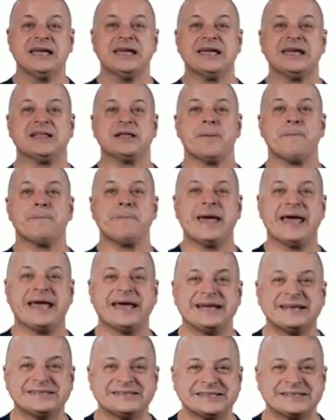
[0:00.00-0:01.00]
The
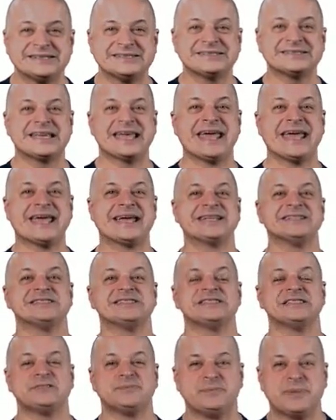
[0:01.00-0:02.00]
patients can't
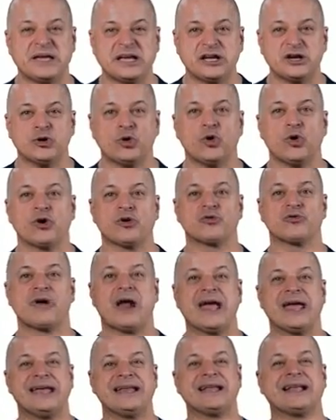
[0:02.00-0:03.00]
speak or
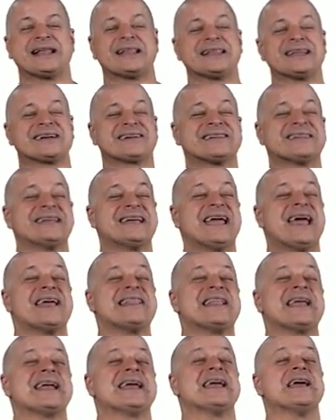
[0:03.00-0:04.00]
write clearly, and
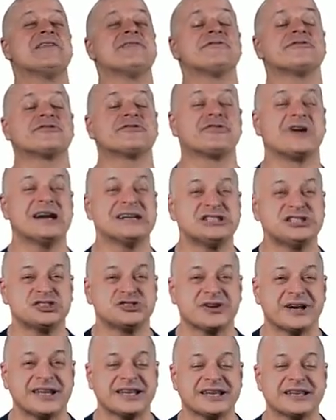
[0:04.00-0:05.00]
they get
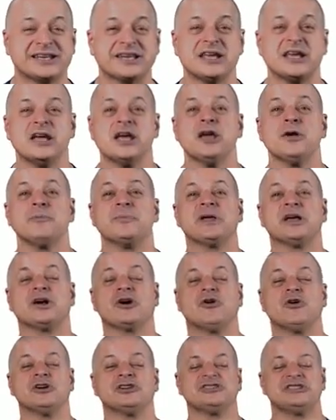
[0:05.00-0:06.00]
frustrated
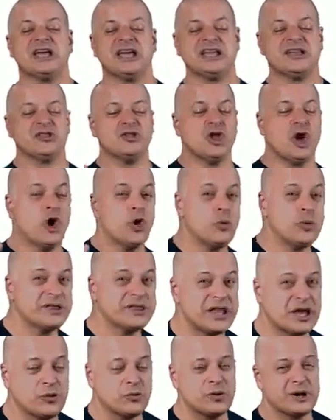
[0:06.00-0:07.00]
because they know what
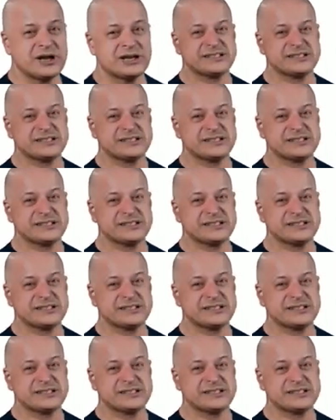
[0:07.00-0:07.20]
they want to